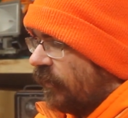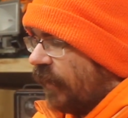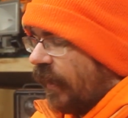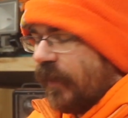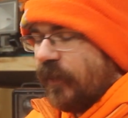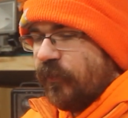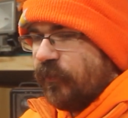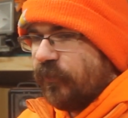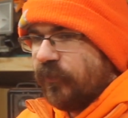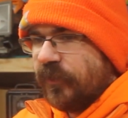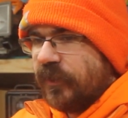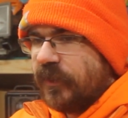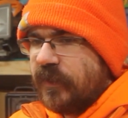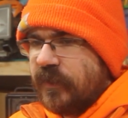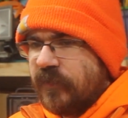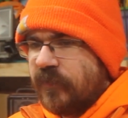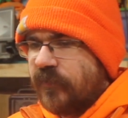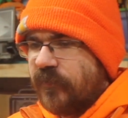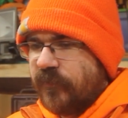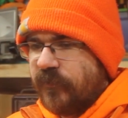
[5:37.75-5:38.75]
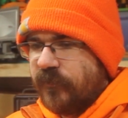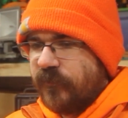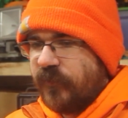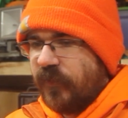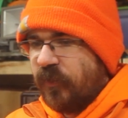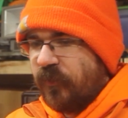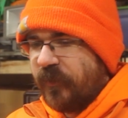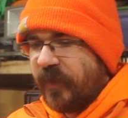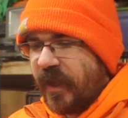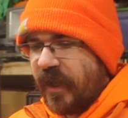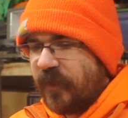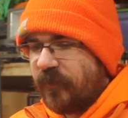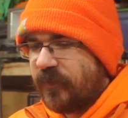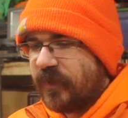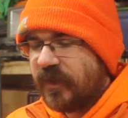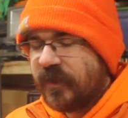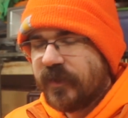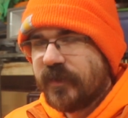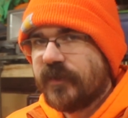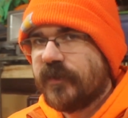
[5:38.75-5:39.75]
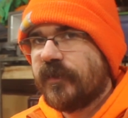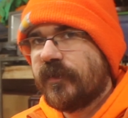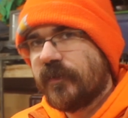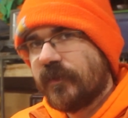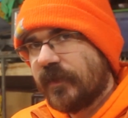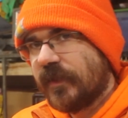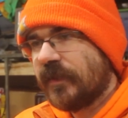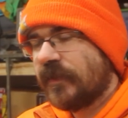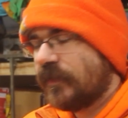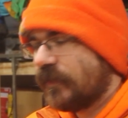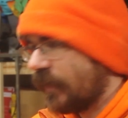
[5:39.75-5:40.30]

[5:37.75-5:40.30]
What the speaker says: I didn't really film that because it's